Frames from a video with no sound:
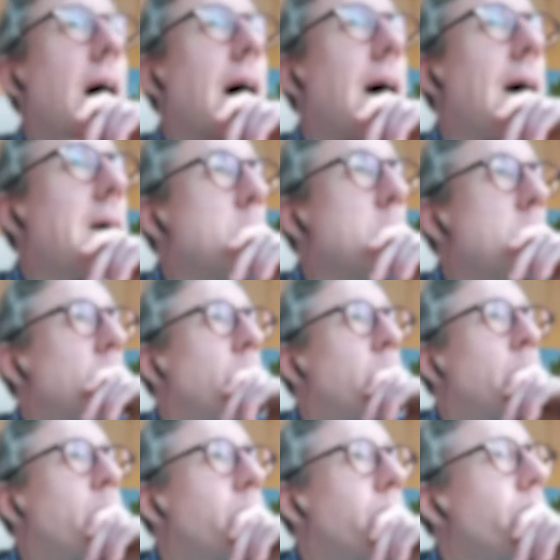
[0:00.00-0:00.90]

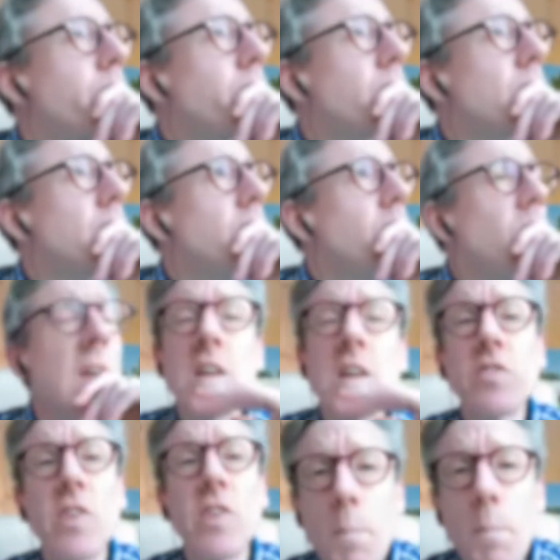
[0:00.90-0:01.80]
books, and
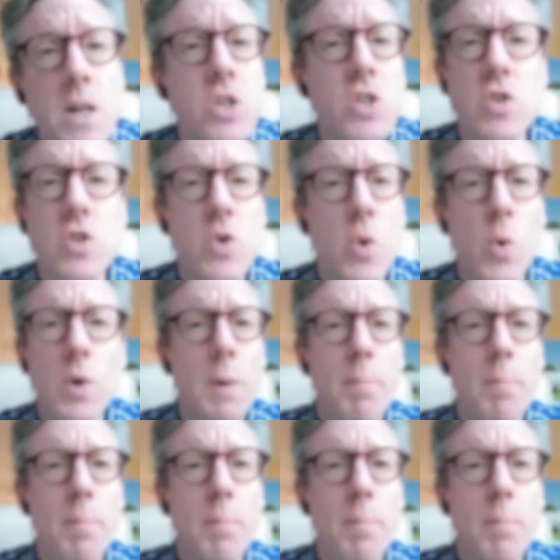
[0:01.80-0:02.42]
podcasts mainly,